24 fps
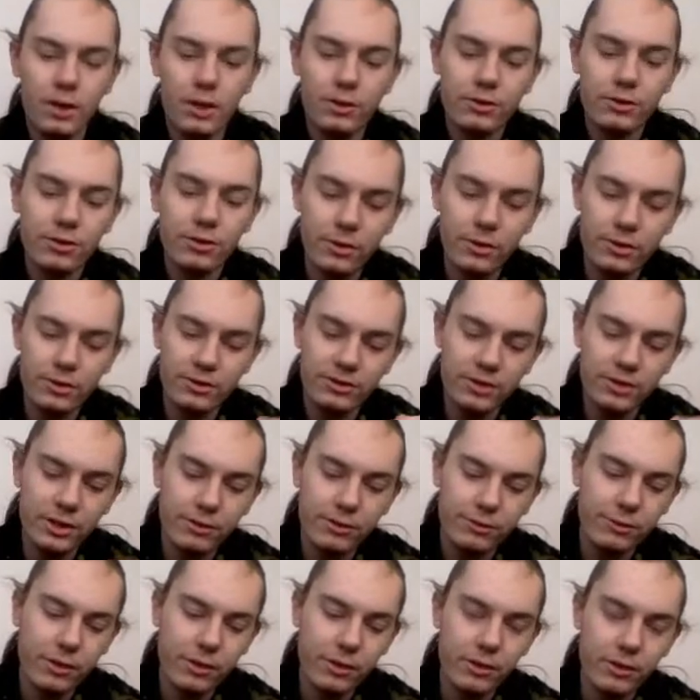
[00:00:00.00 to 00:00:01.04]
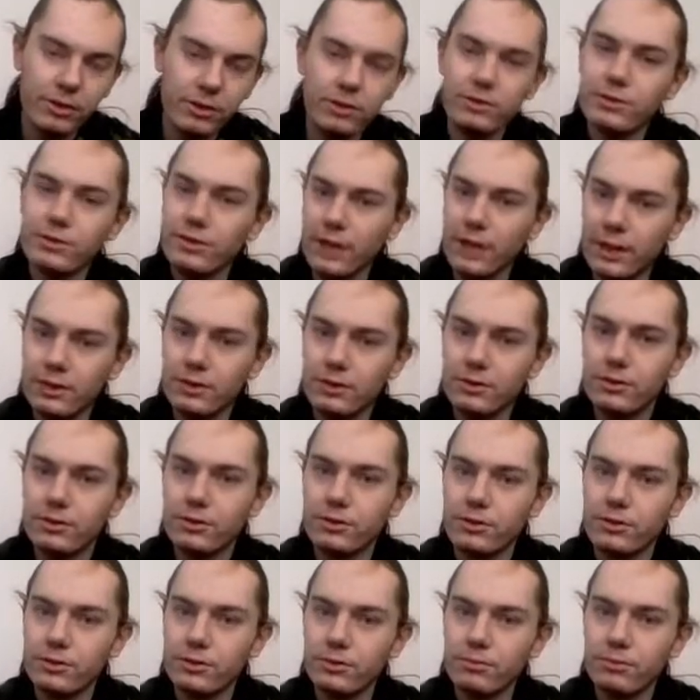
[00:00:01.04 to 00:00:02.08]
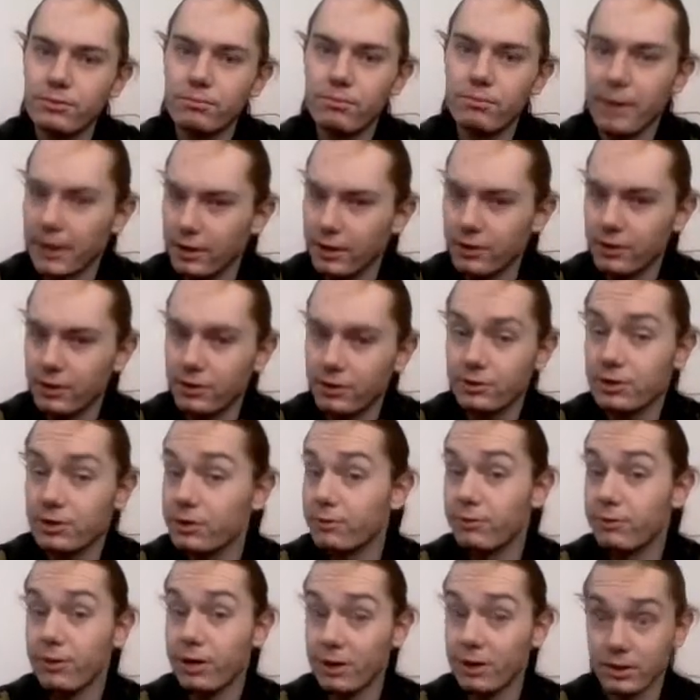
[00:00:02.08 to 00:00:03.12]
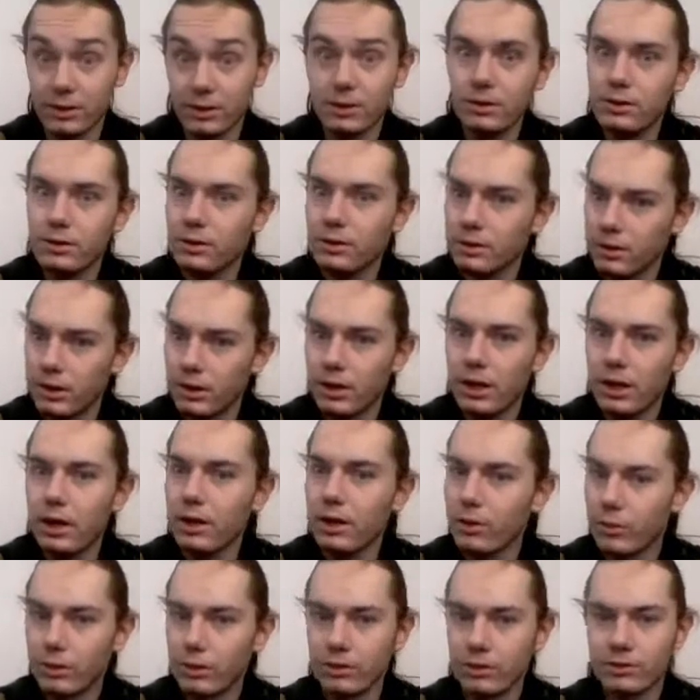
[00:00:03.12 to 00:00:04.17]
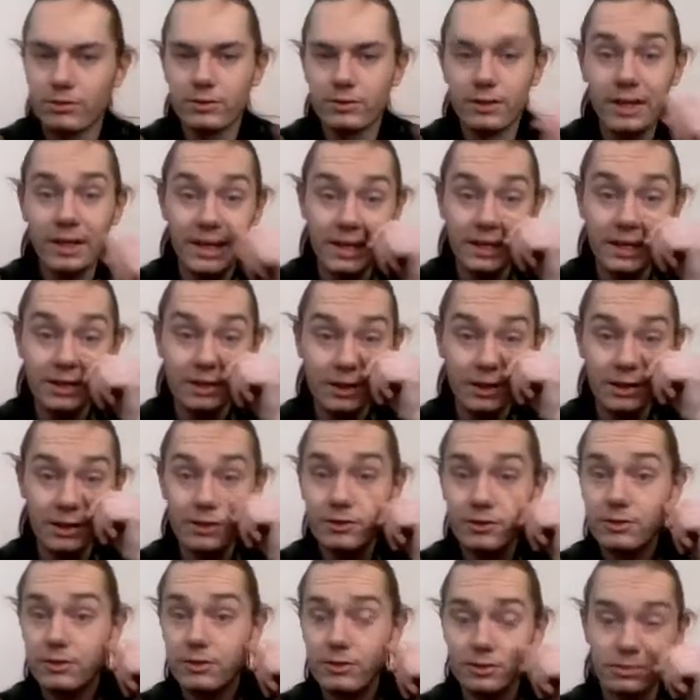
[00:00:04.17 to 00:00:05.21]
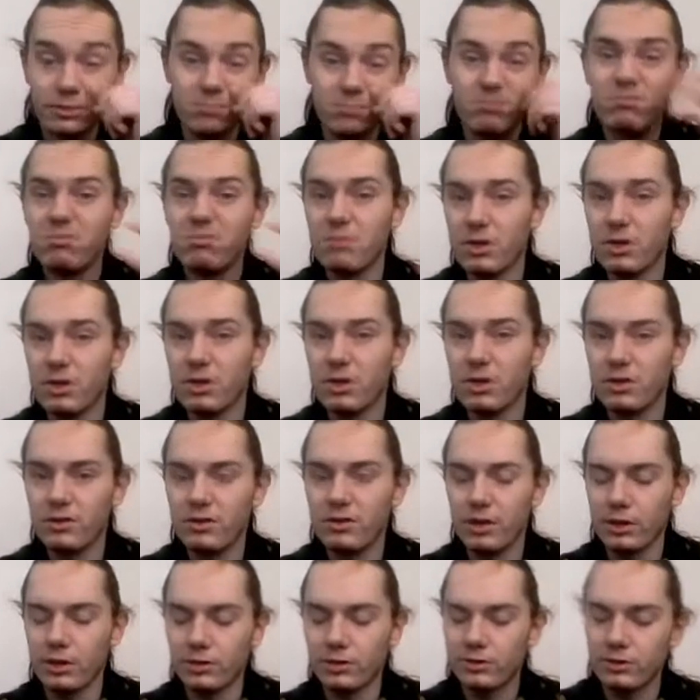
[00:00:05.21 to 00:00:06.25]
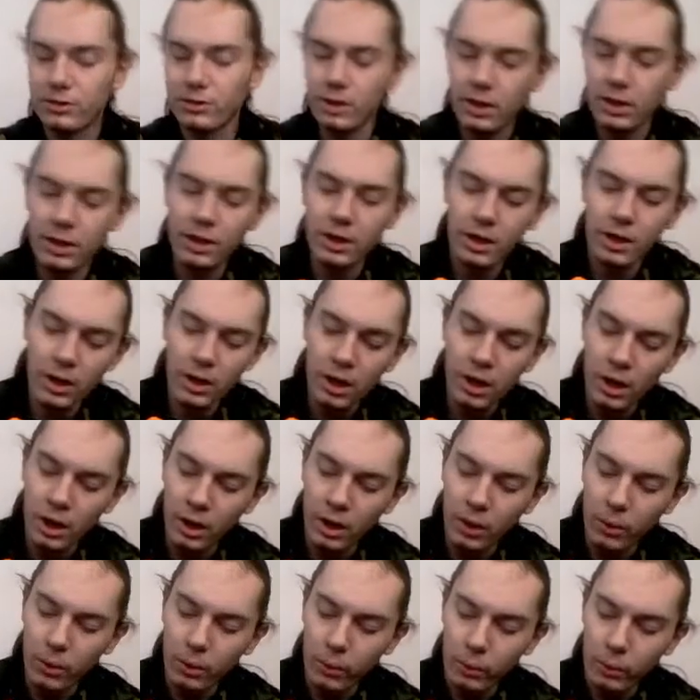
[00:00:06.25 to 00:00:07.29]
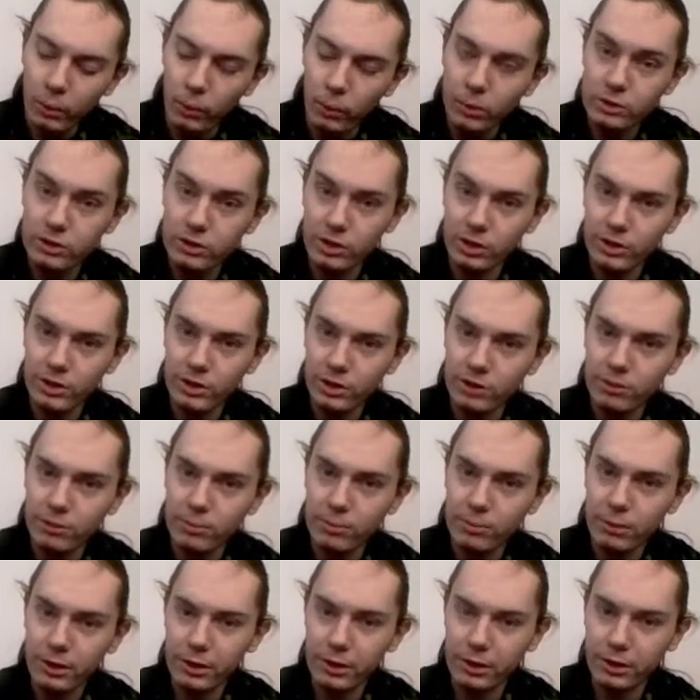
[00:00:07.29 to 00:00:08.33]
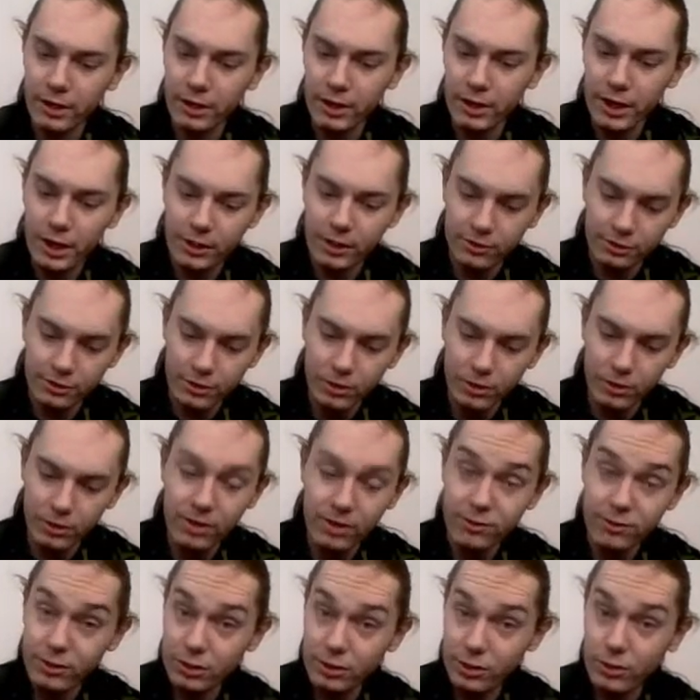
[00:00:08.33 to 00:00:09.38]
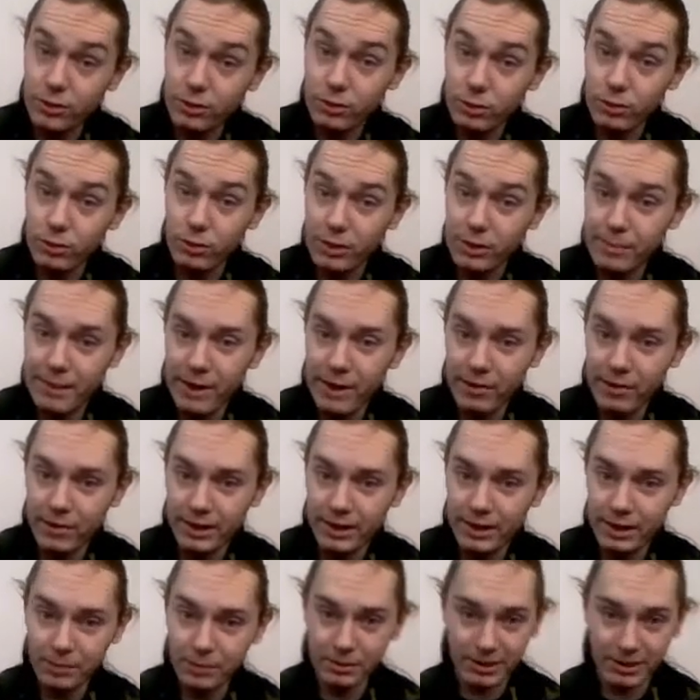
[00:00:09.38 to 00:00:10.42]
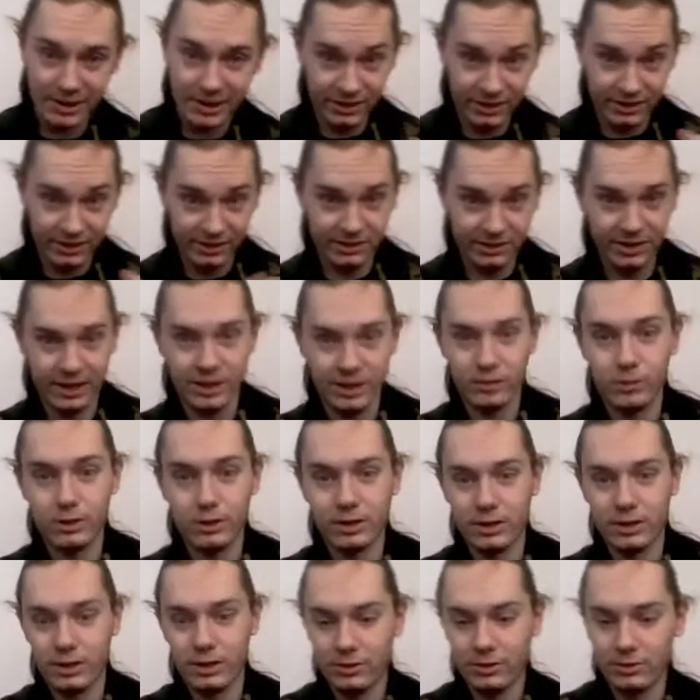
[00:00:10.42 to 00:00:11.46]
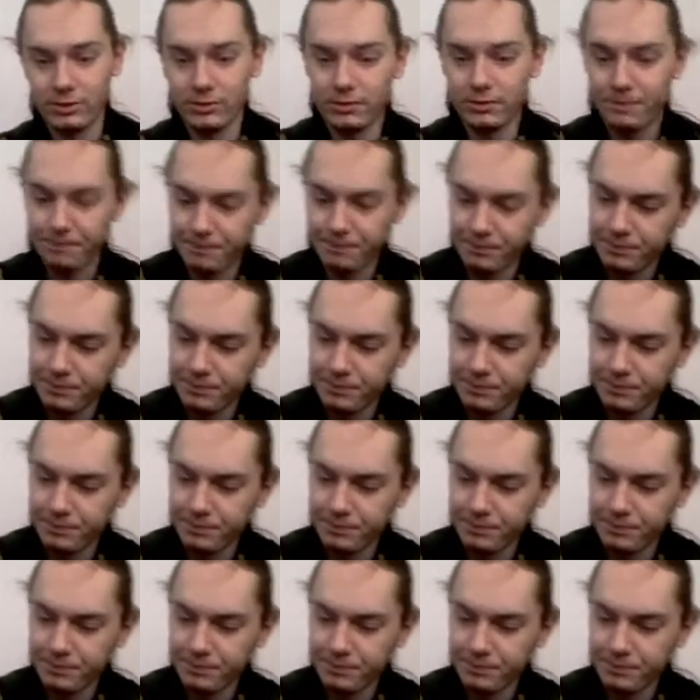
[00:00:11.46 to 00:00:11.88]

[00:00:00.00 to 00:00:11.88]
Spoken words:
So instead of firing standard Mega darts, you can fire other ones, Elite darts and such, which I think is a brilliant idea. So if I do a rebarreling, I'm going to get a second one of these.